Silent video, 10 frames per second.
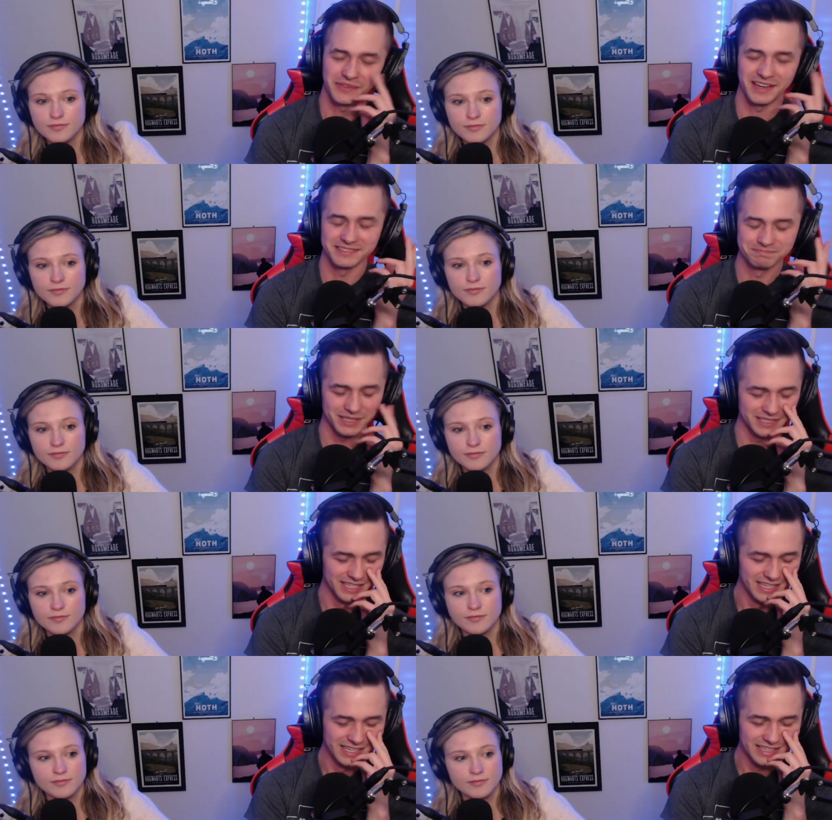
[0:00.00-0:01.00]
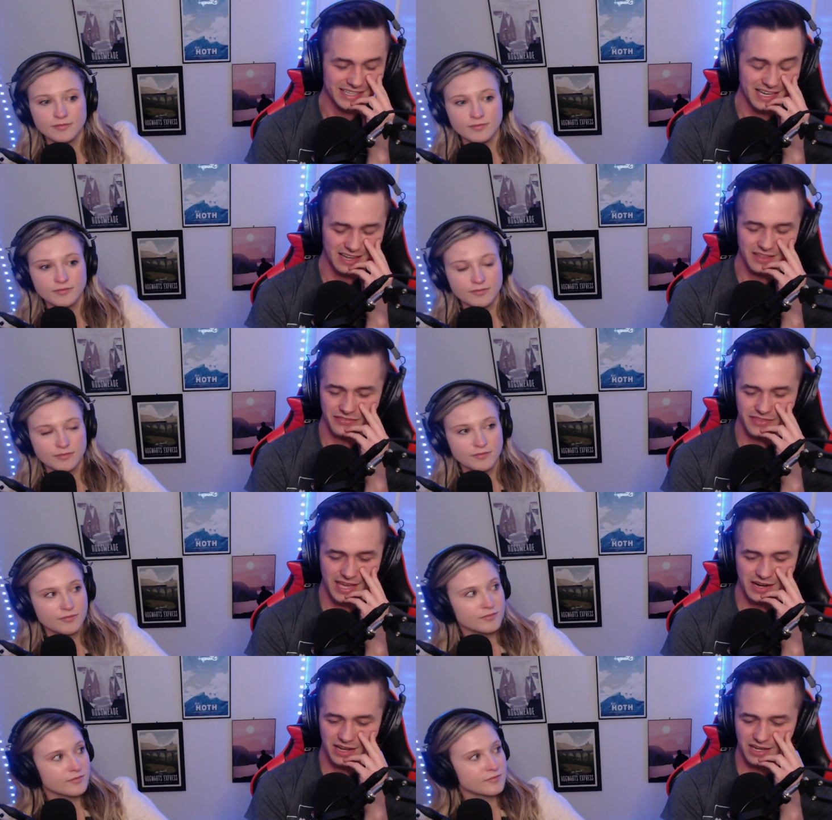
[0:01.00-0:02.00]
Speaker 1: that. But yeah, other than
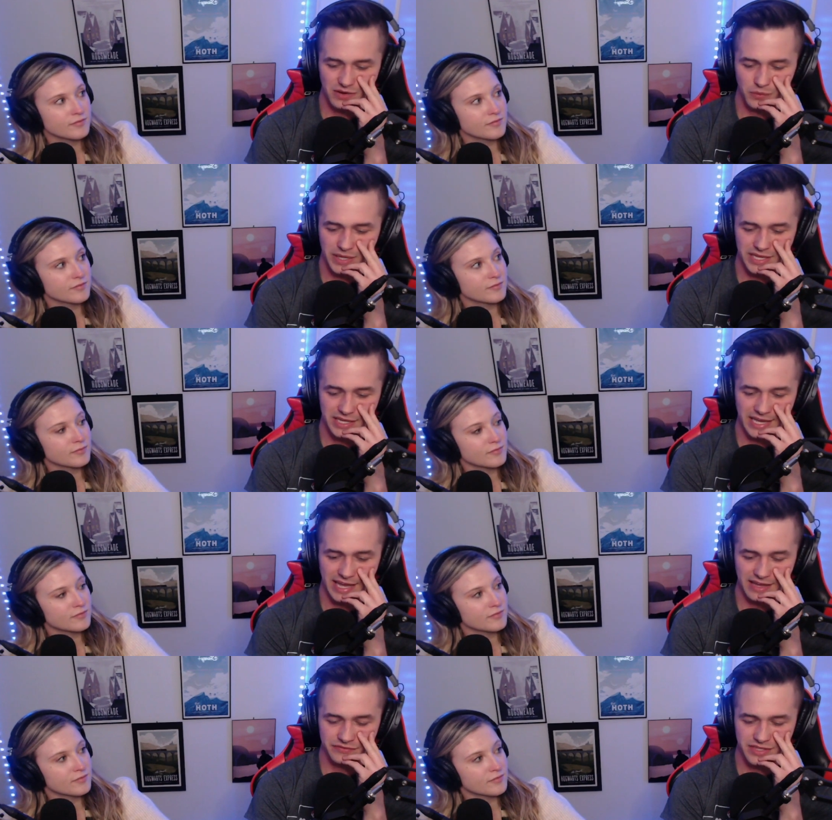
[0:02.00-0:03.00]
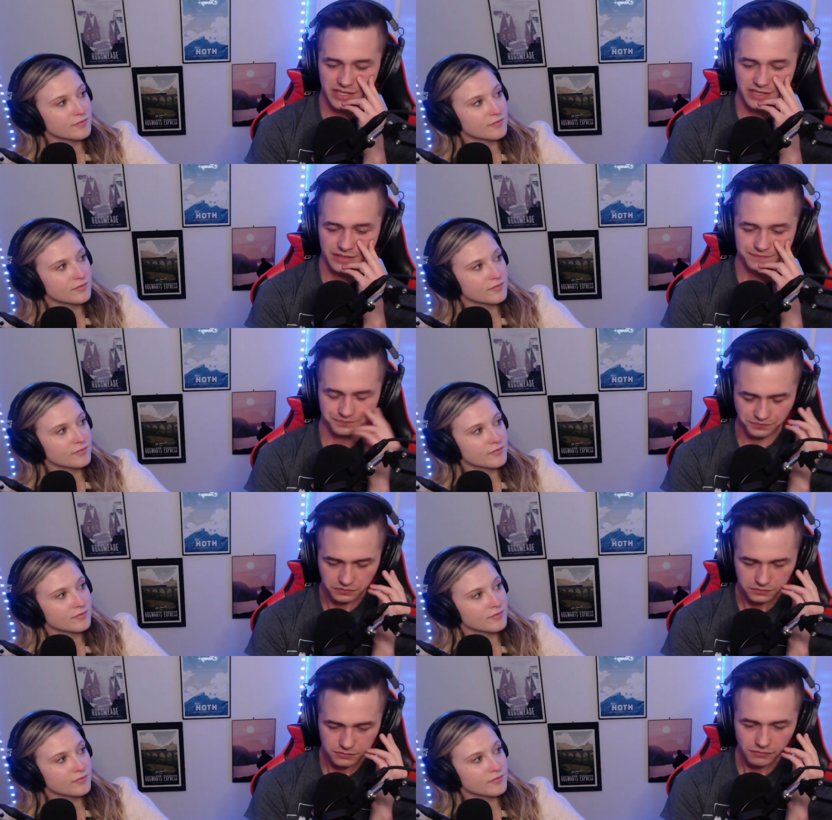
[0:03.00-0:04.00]
that, uh, we have the
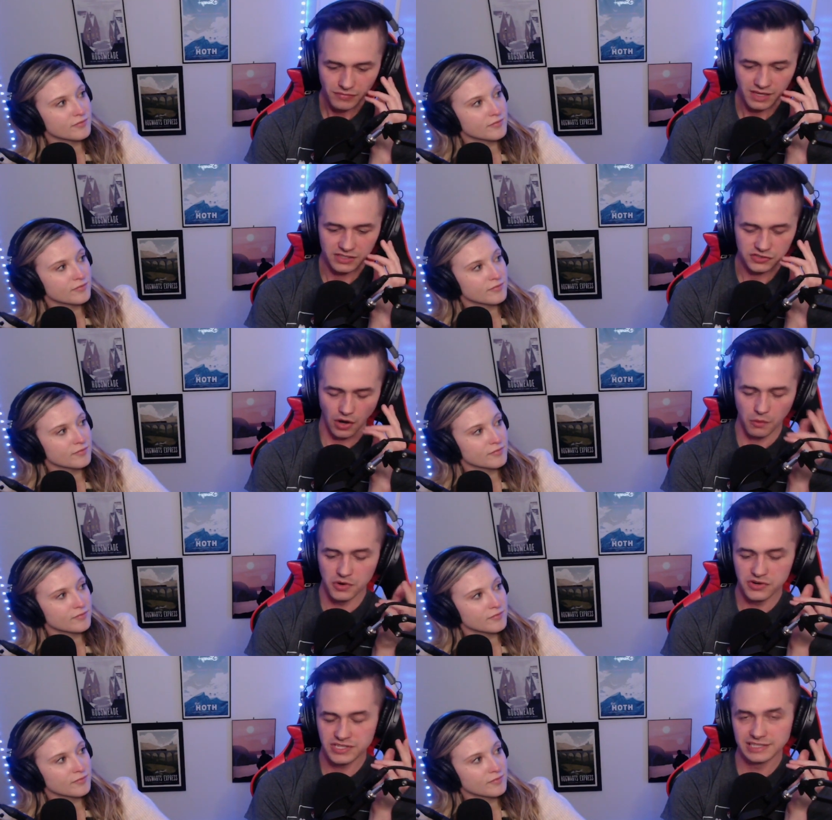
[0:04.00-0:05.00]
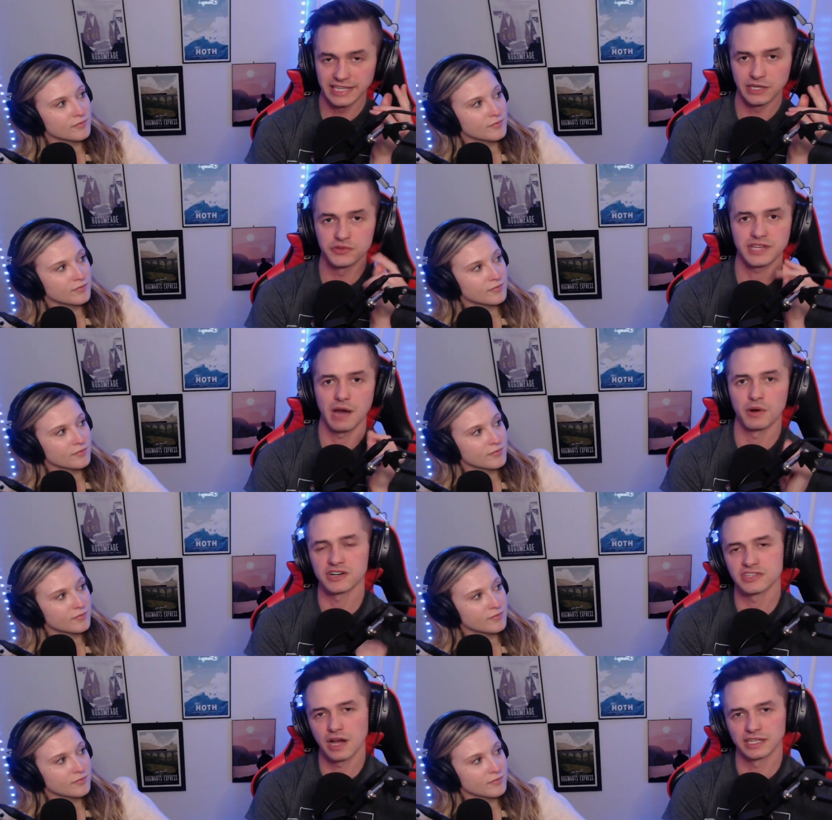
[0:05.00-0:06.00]
Star Wars Lego
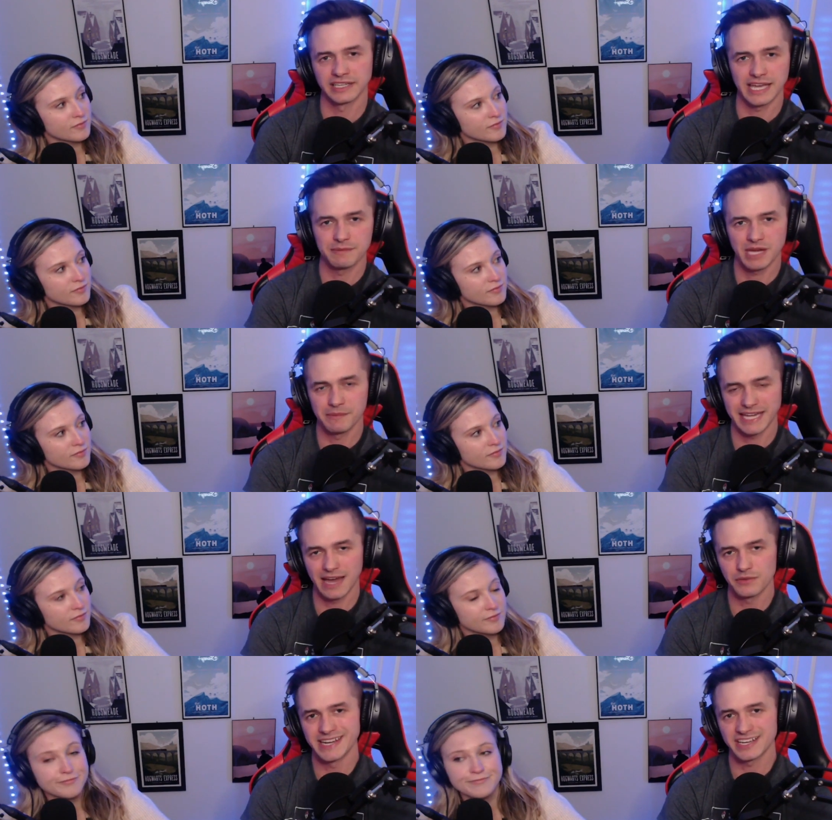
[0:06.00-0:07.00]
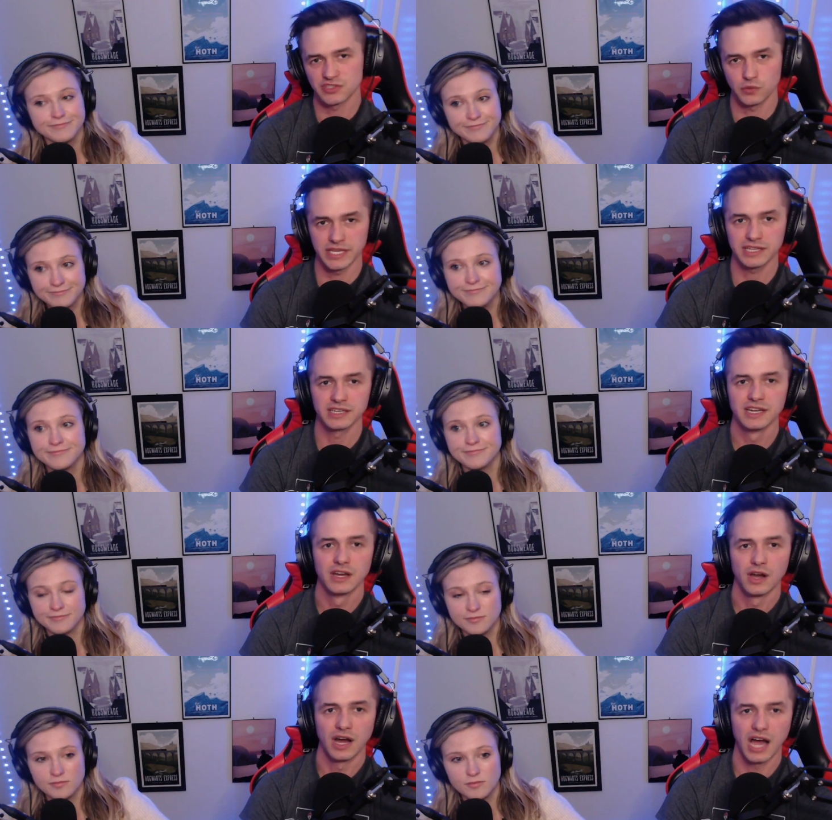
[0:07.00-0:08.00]
Skywalker Saga game coming out next week.
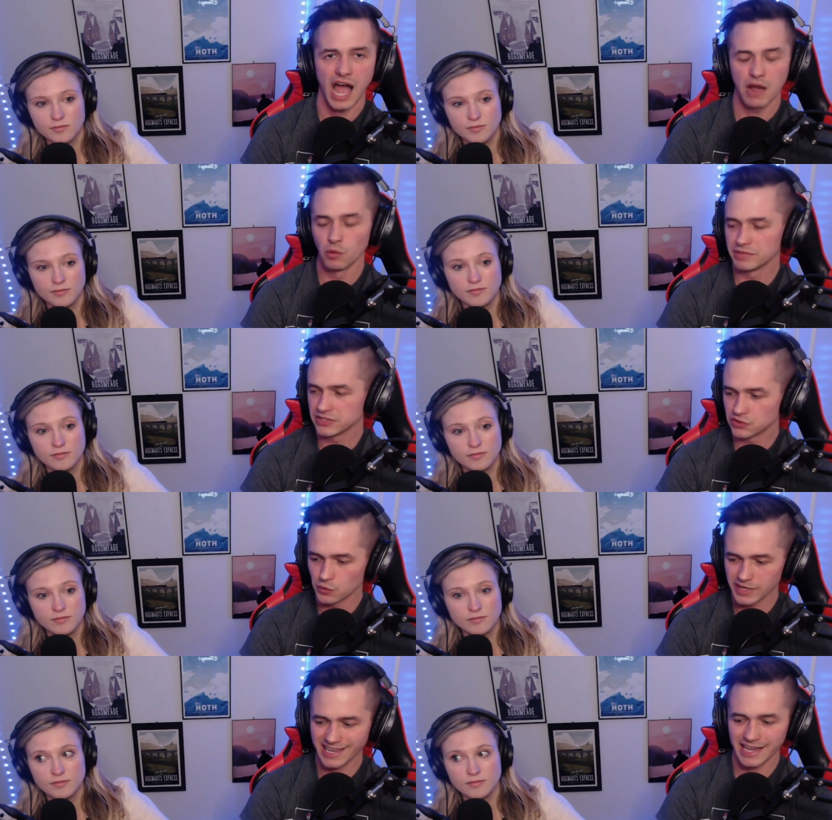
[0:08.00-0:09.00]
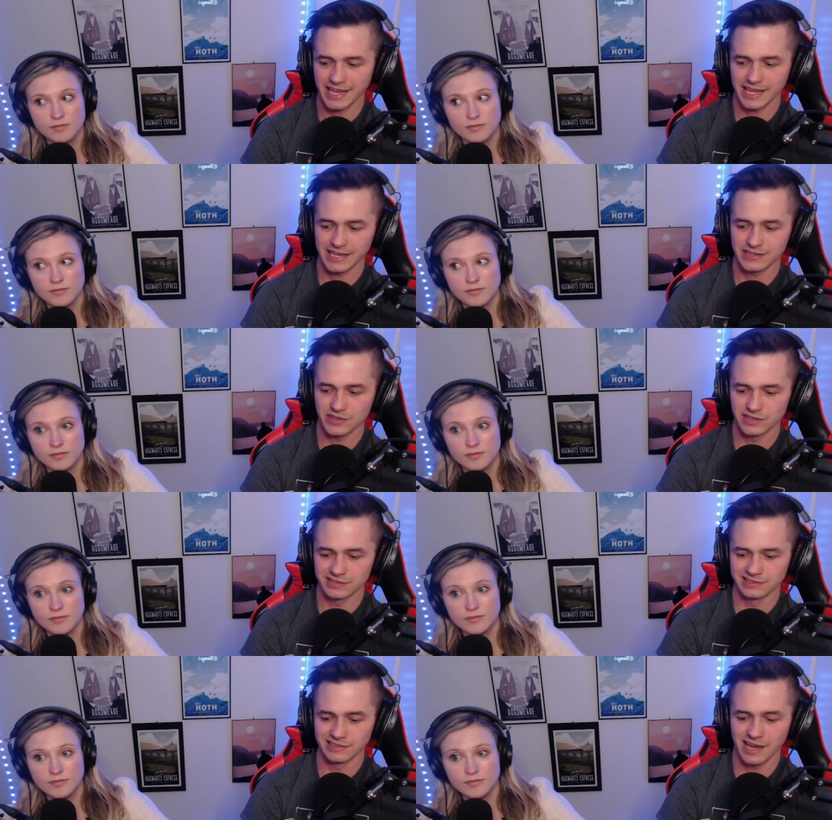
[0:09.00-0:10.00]
Uh, I will be doing a
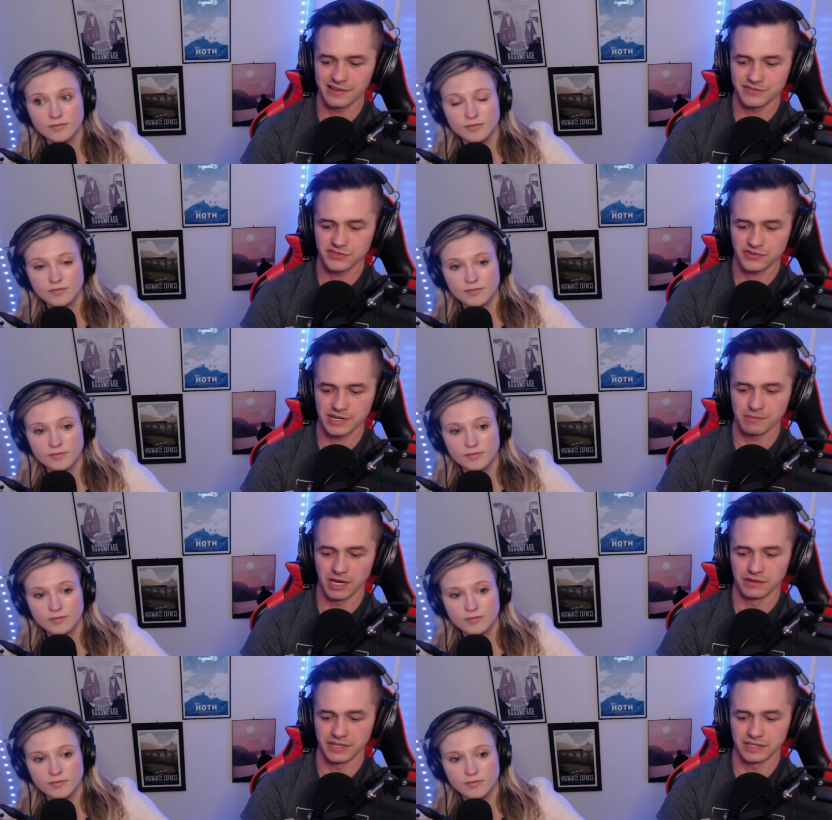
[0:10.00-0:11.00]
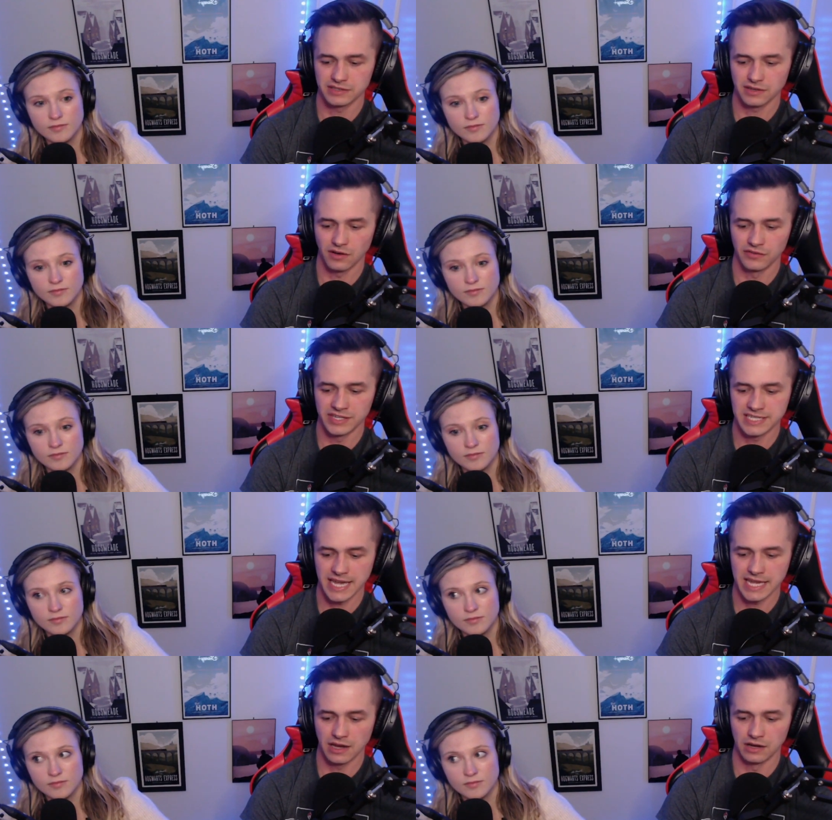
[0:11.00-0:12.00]
live stream of it the
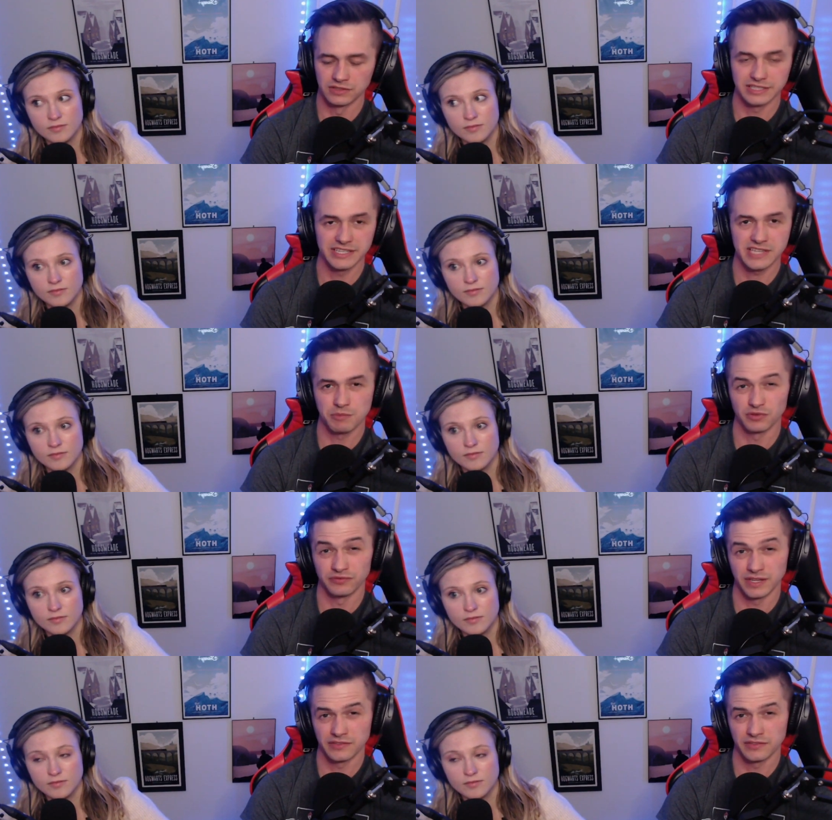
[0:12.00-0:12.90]
day of release, April 5th,